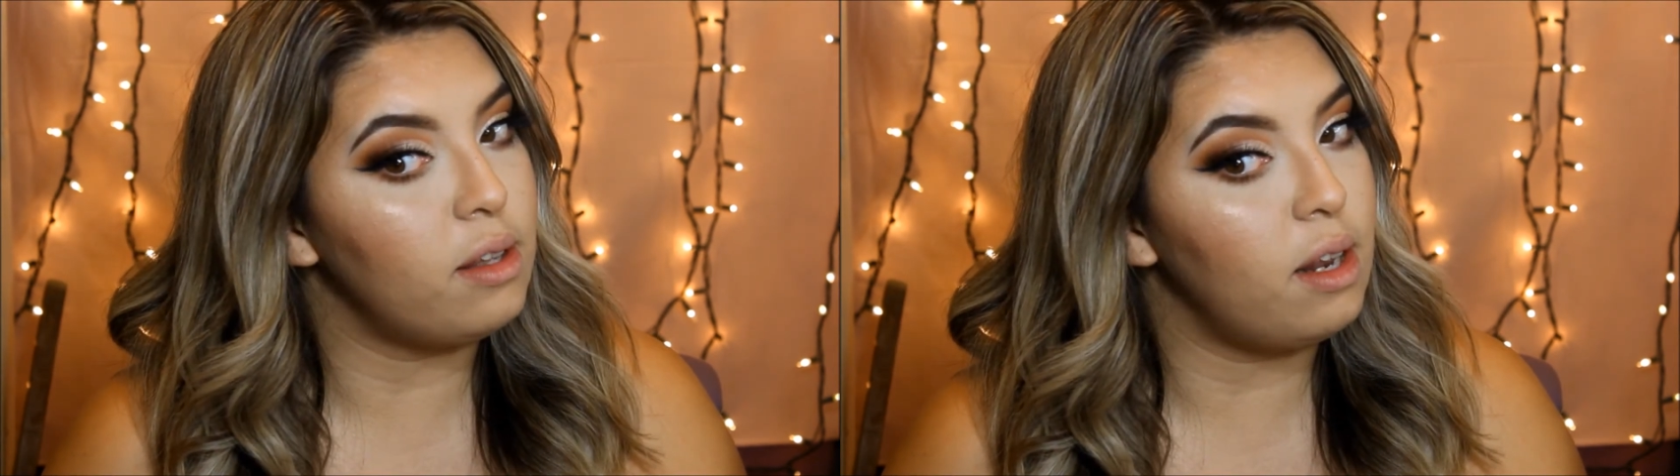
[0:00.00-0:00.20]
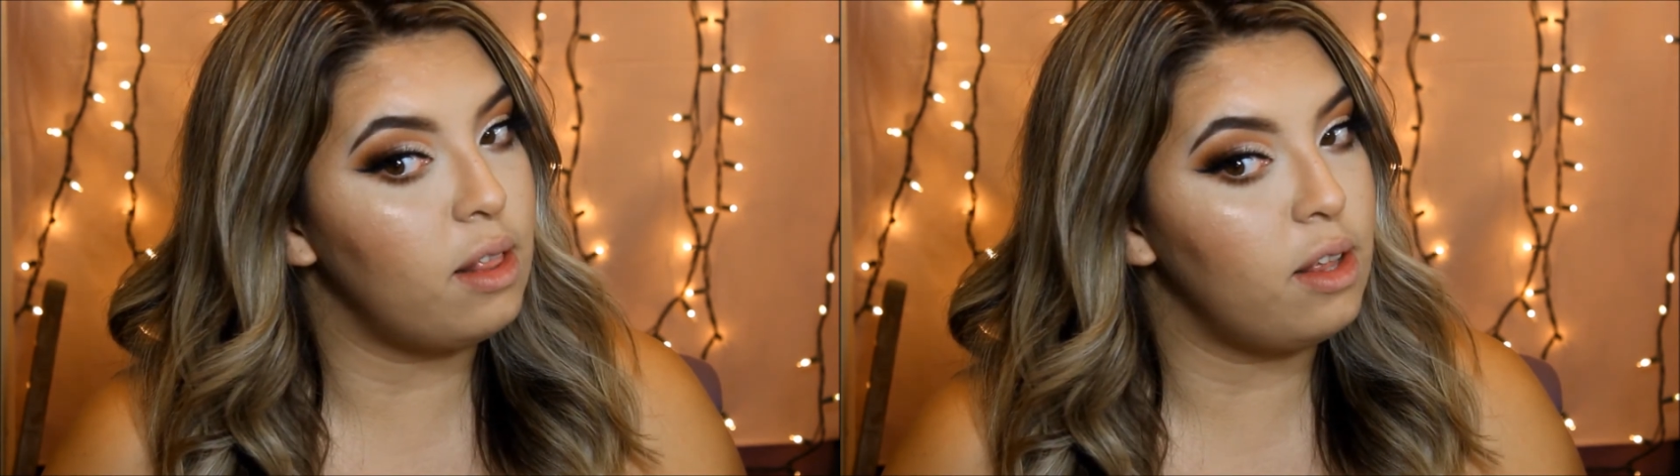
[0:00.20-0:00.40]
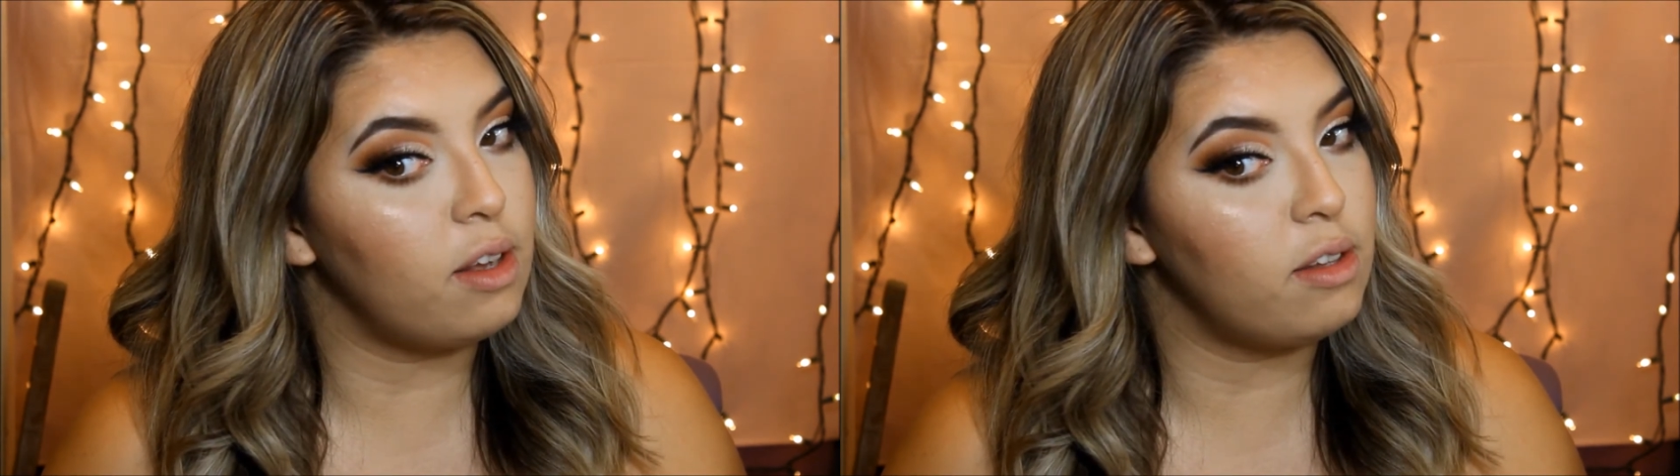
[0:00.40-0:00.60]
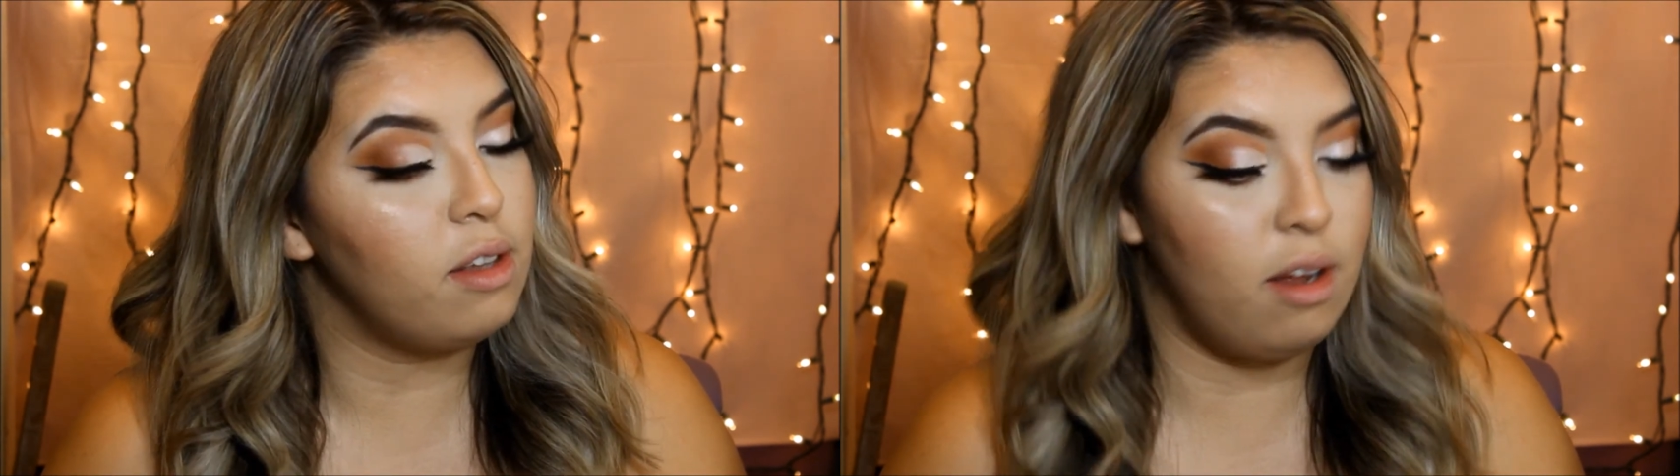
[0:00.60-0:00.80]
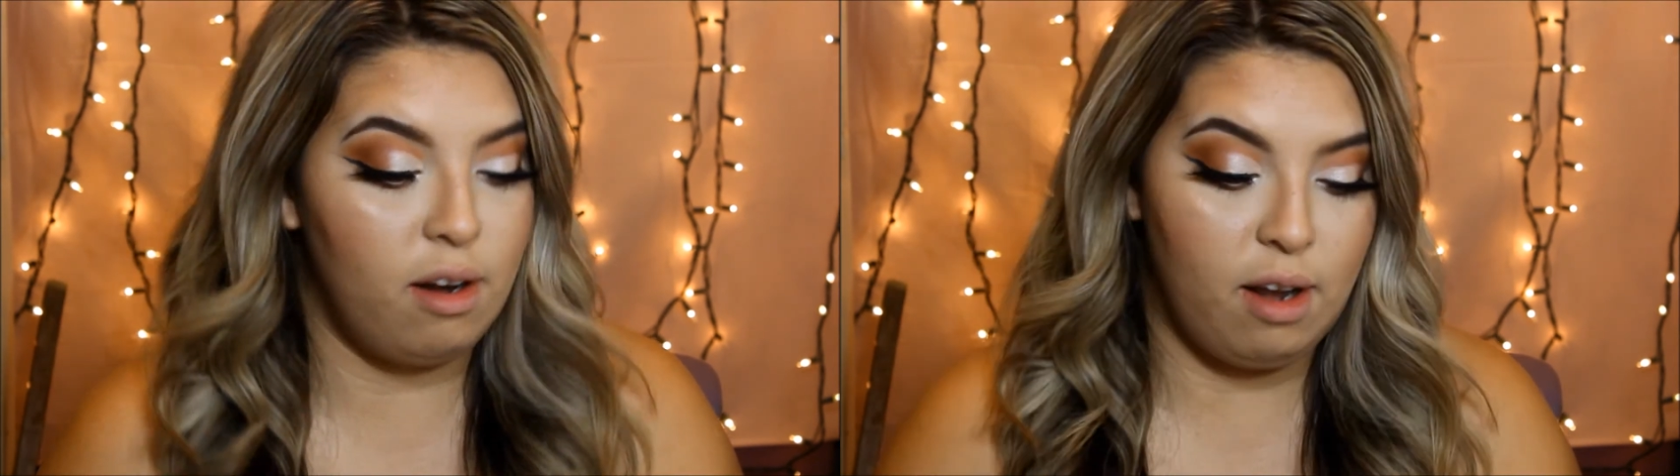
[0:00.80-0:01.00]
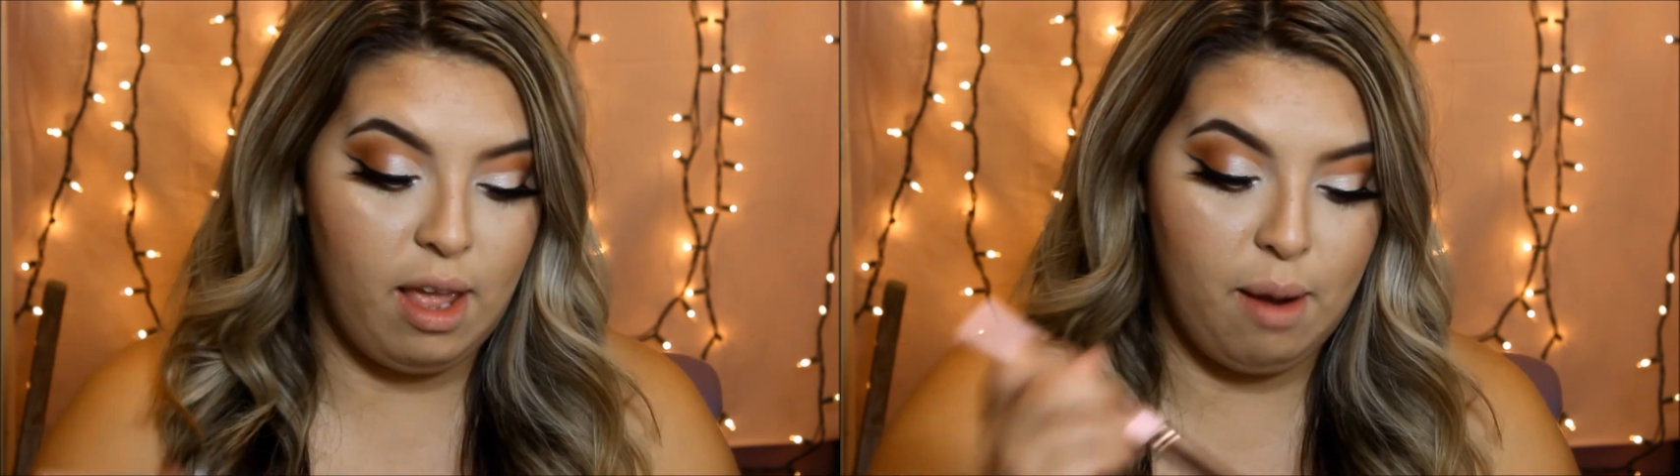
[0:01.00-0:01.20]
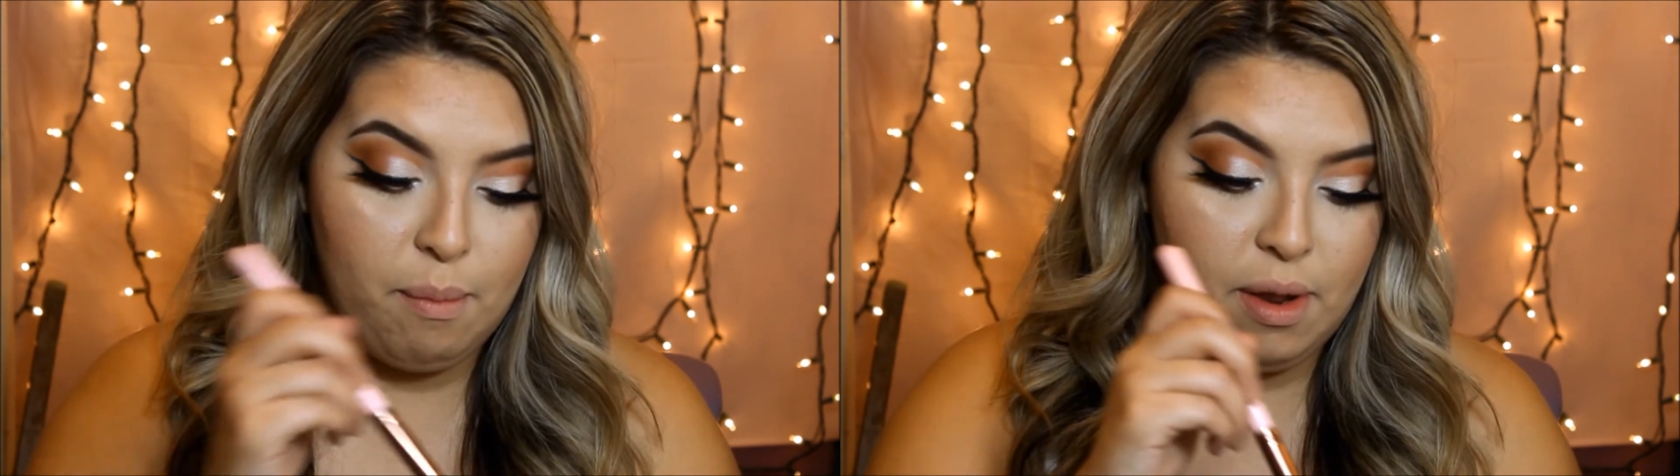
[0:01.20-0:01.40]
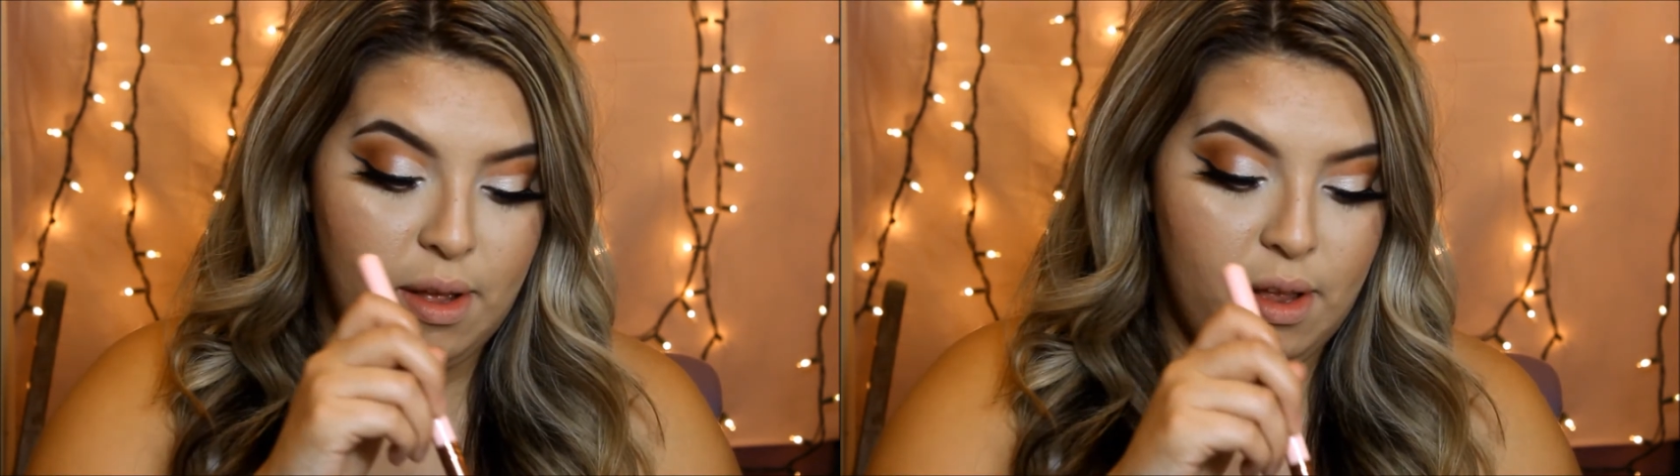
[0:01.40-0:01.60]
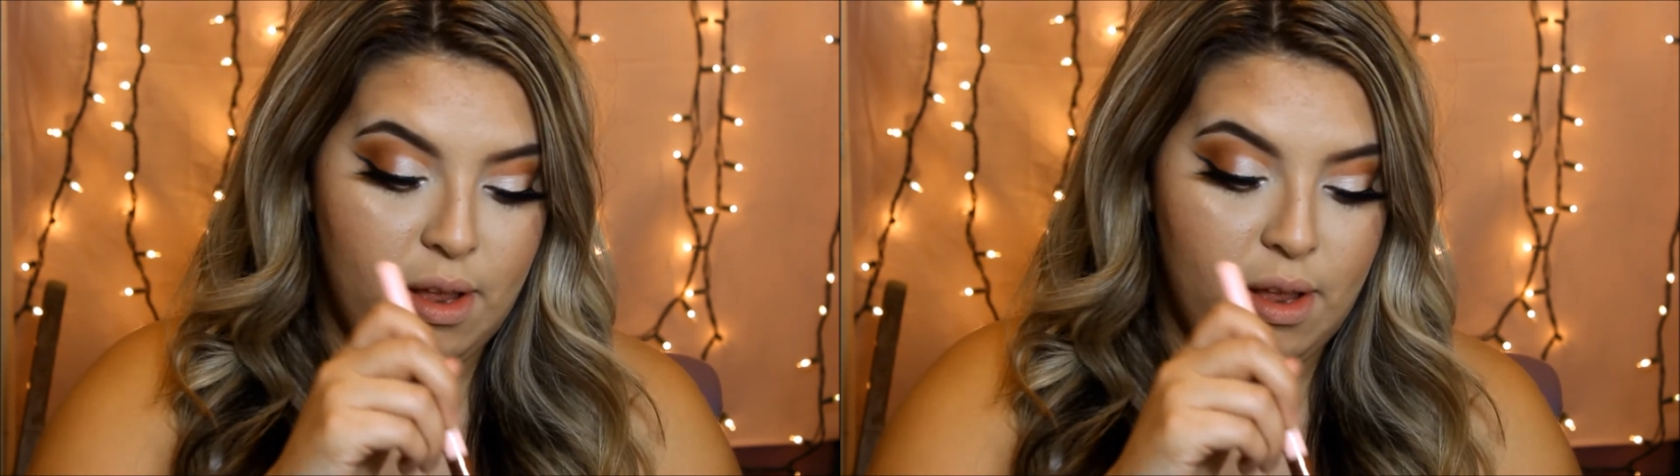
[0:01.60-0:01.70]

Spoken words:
than it looks on camera.